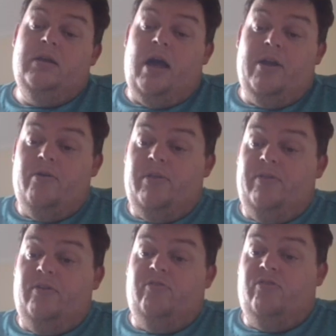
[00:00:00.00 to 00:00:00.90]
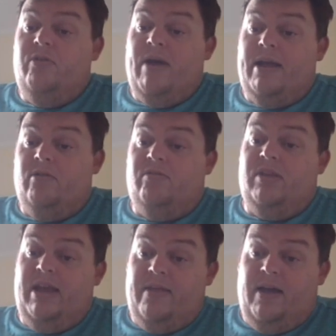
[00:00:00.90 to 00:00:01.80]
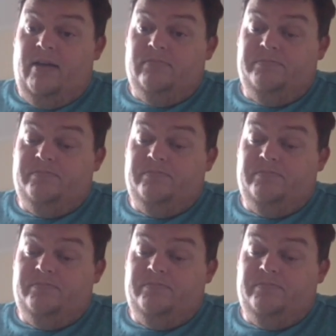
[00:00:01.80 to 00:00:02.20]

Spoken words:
I know that those two angles together